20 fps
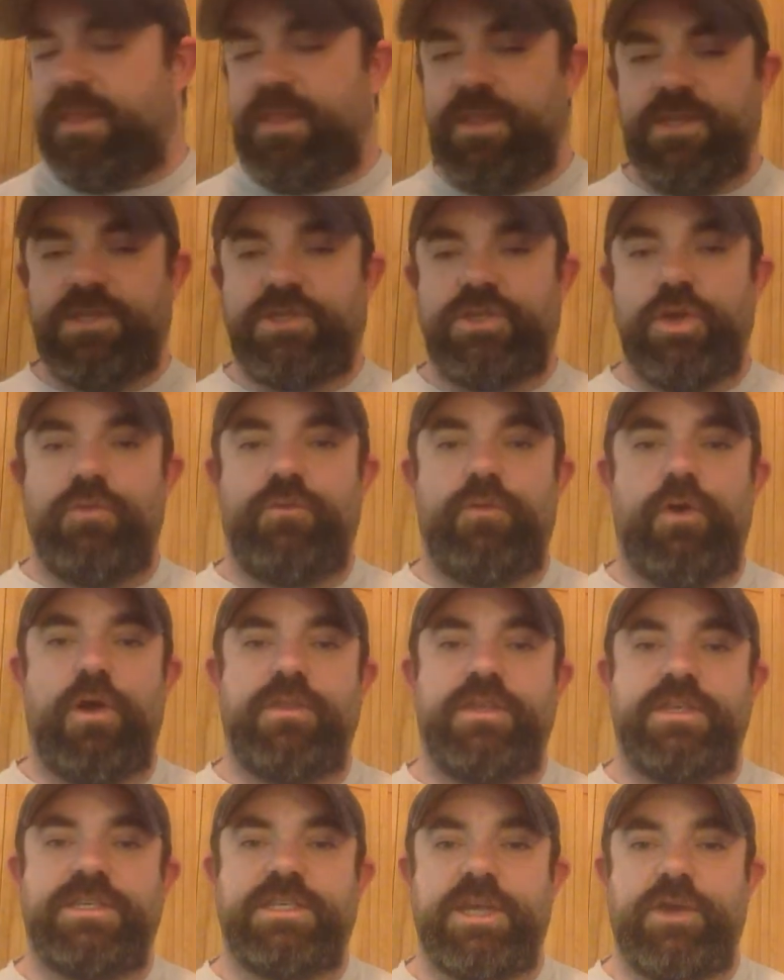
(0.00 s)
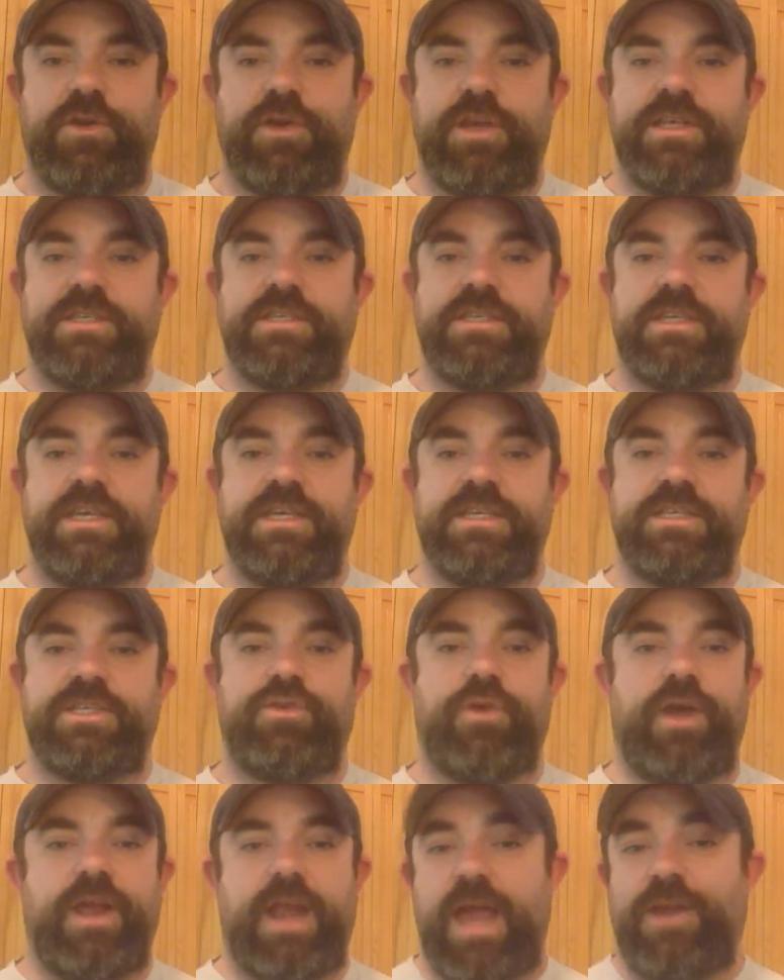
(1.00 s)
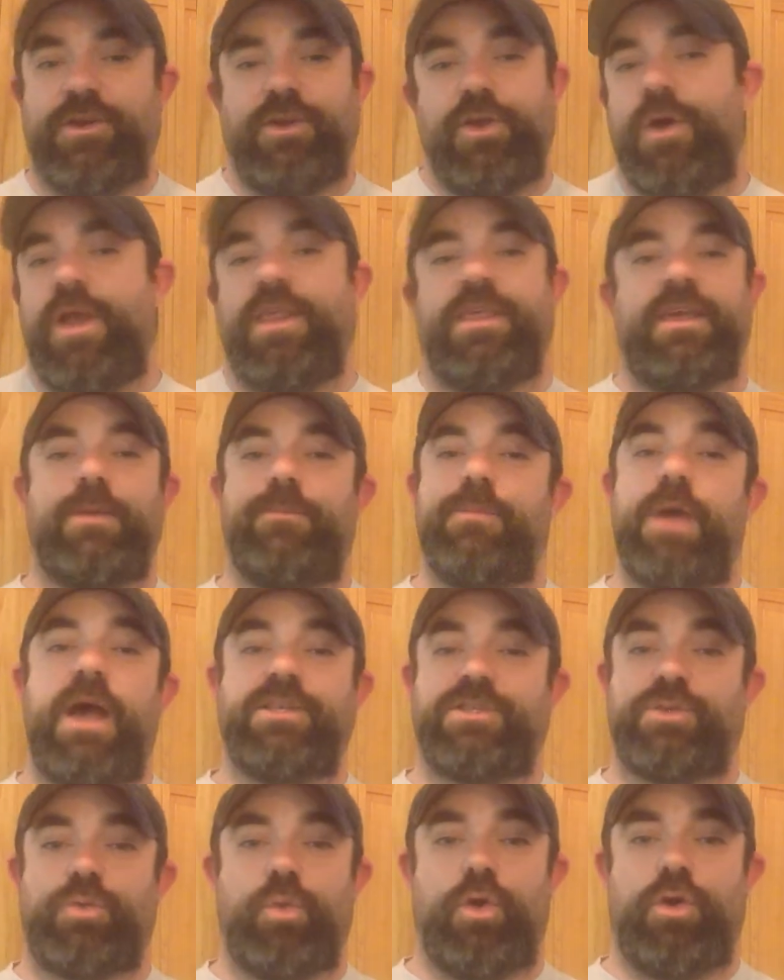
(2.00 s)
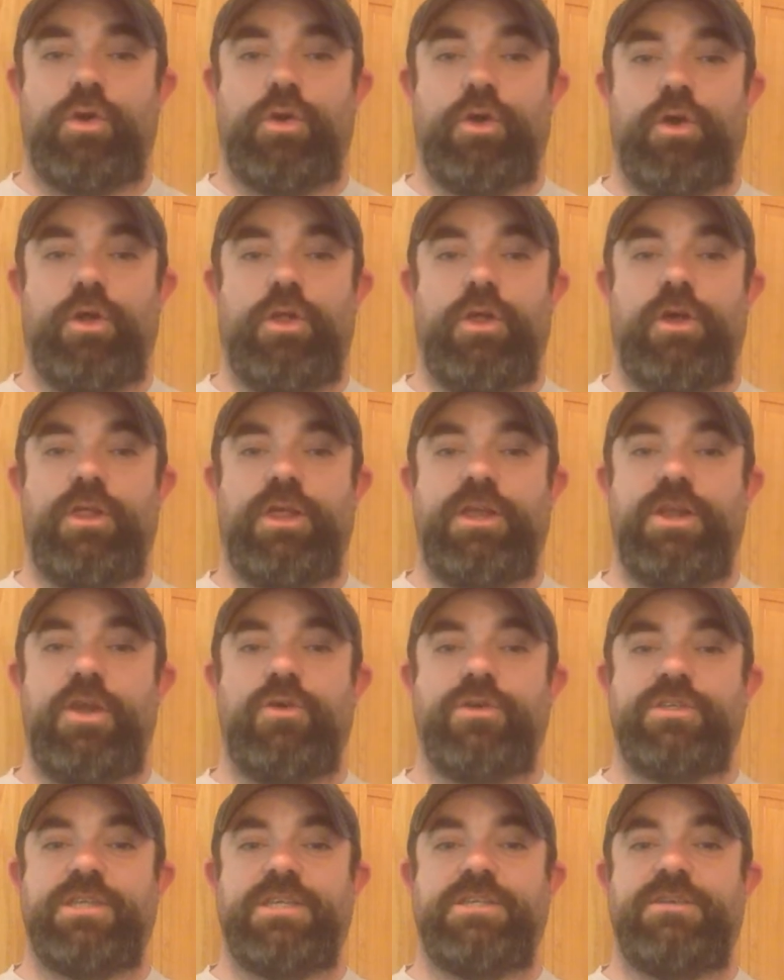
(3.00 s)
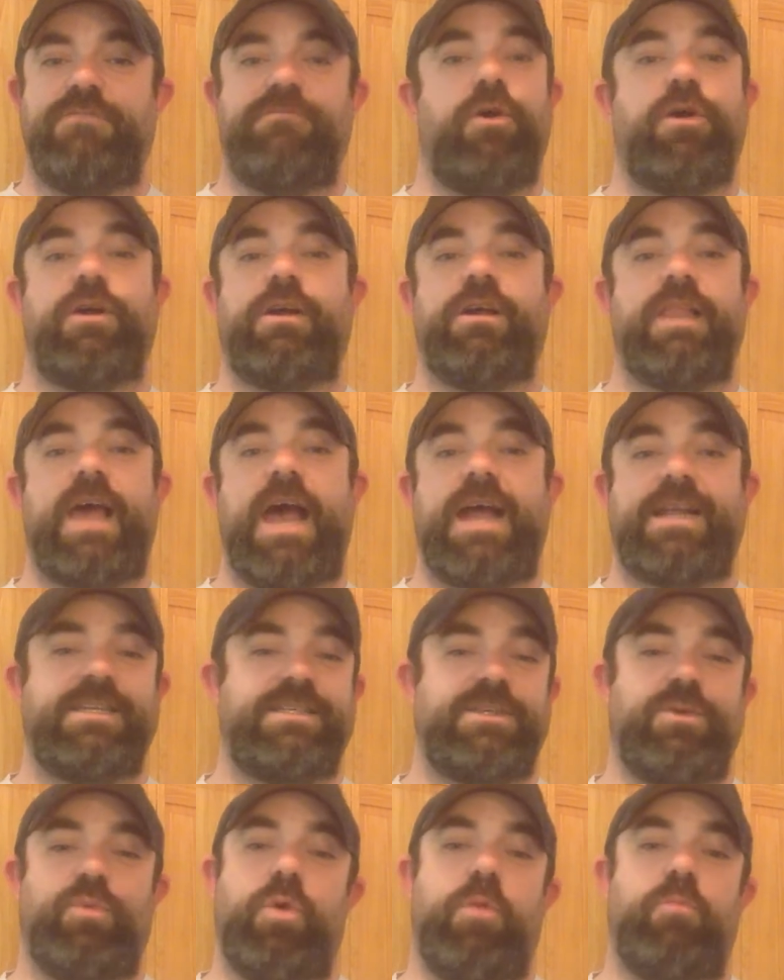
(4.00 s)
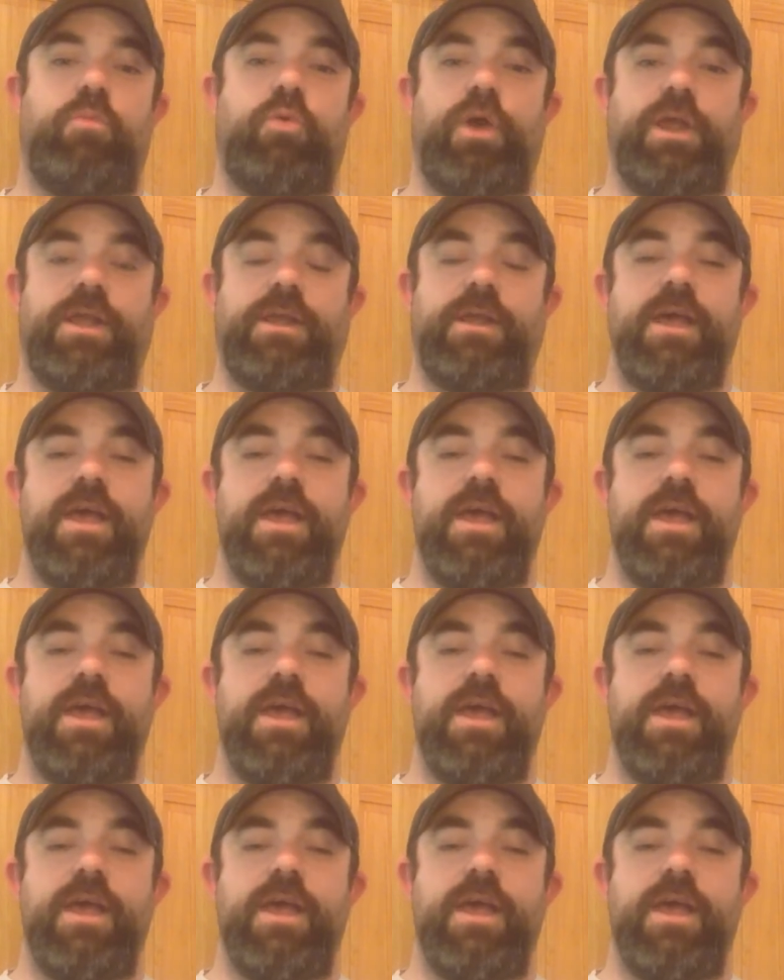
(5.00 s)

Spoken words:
So far this series is great. I don't know anything about Squirrel Girl. All I know is that she fought Galactus at one point.